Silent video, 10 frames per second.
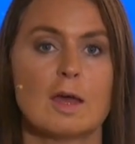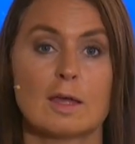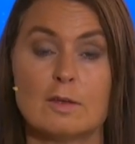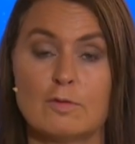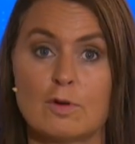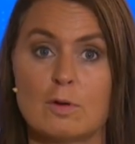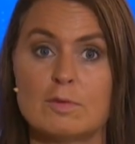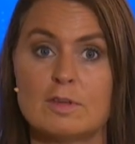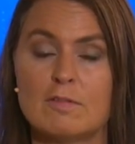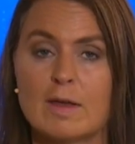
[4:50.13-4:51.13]
a
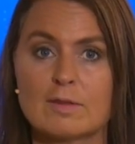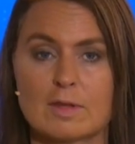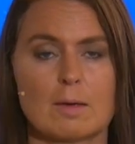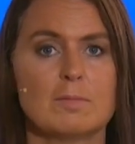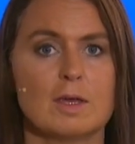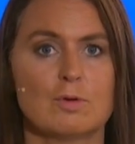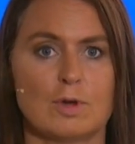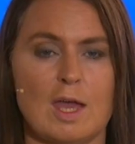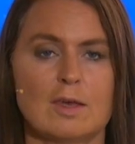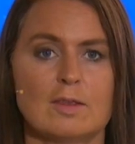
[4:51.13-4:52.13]
deferment event can be
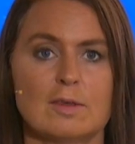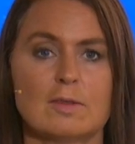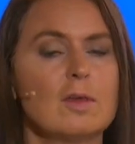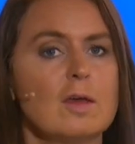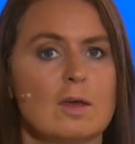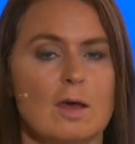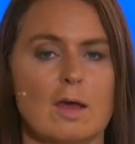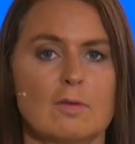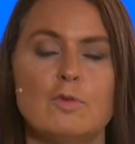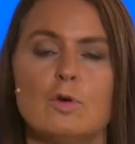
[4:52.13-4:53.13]
created
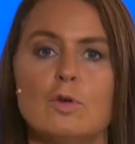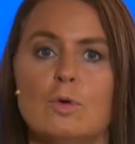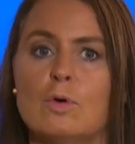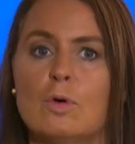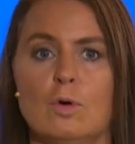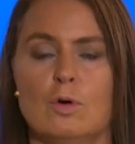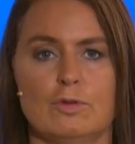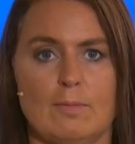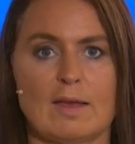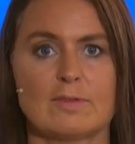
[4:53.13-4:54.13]
for you
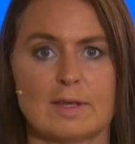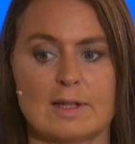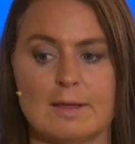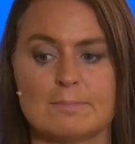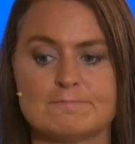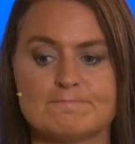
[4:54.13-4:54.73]
automatically.